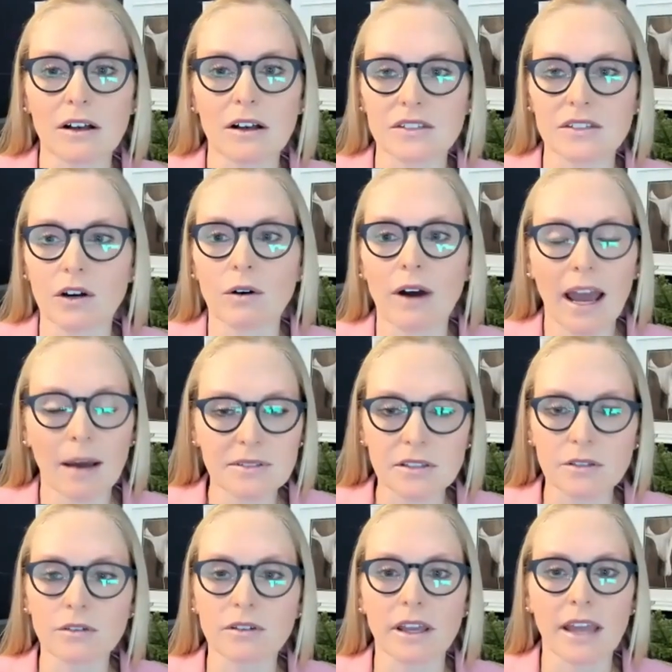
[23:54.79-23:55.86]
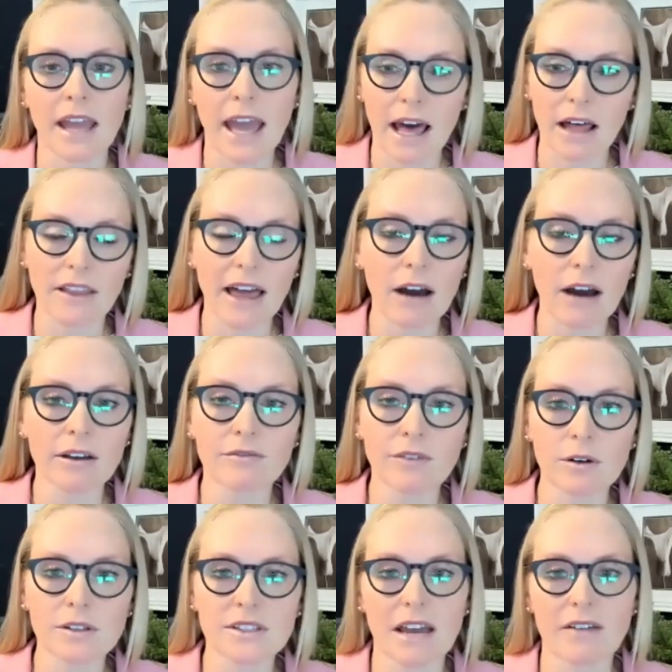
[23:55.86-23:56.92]
So absolutely, allowing
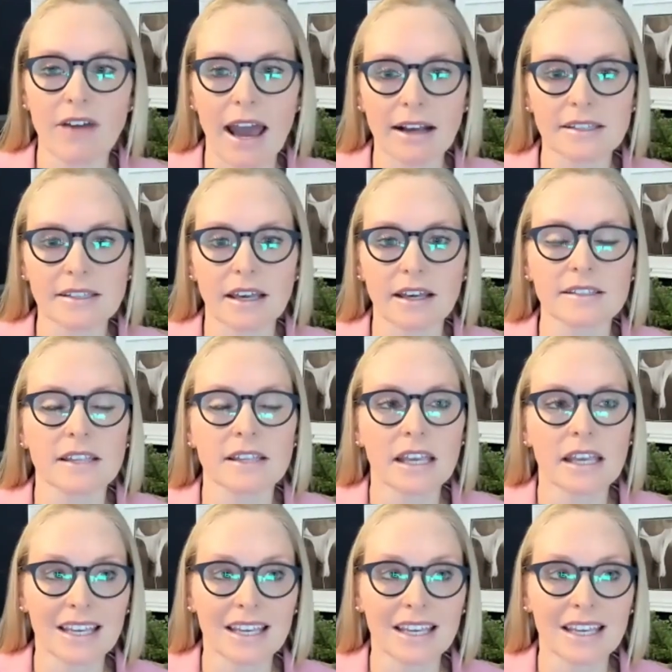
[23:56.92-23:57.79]
folks to have access